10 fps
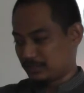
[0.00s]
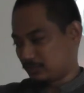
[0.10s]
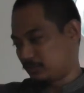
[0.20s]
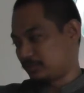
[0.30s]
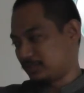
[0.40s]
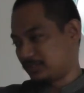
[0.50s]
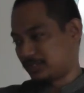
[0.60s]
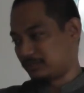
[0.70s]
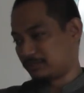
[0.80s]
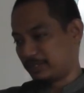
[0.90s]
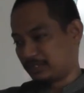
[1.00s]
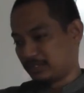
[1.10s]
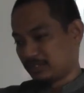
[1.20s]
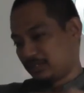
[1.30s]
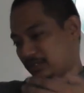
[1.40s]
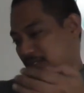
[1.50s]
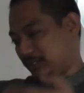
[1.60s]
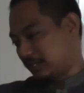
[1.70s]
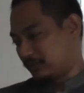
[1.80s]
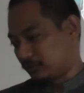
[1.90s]
it should be the same speed,
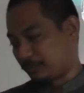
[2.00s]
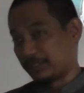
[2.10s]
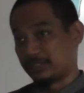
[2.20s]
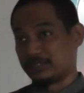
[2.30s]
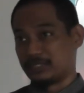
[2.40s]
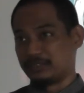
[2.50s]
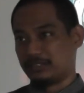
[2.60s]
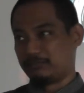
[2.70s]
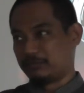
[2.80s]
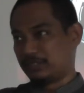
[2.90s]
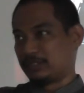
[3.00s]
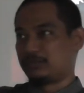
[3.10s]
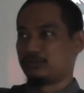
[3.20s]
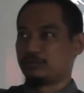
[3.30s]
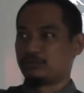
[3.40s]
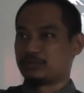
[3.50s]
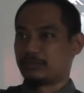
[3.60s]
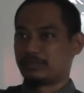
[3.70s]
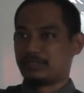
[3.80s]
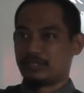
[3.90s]
and then you compare the result. If they do use
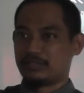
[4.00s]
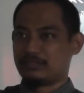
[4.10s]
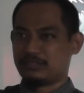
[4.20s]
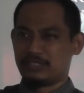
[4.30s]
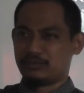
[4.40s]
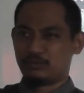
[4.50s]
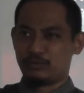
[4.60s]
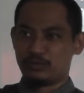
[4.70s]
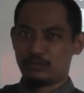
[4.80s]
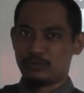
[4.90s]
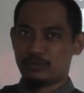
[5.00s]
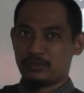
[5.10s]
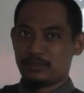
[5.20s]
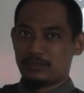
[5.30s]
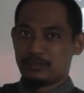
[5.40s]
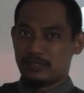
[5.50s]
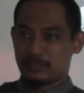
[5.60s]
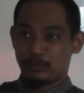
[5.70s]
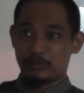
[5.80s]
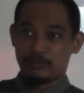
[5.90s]
something that you don't know,
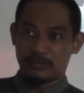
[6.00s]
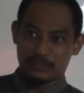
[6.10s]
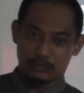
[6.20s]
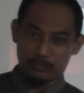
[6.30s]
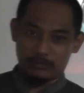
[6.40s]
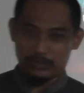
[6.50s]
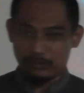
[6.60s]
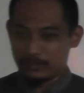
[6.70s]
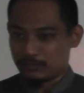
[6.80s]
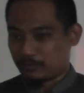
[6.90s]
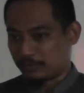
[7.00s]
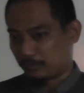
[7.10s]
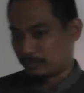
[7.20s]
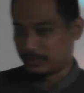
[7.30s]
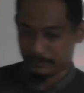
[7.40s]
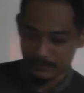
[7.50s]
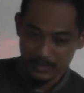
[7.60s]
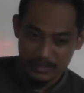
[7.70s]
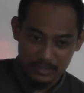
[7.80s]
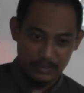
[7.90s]
that's a problem. That's normally one problem.
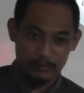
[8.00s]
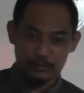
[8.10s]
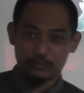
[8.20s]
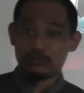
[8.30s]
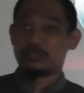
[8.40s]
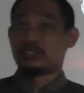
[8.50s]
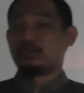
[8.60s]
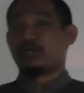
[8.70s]
Number two, you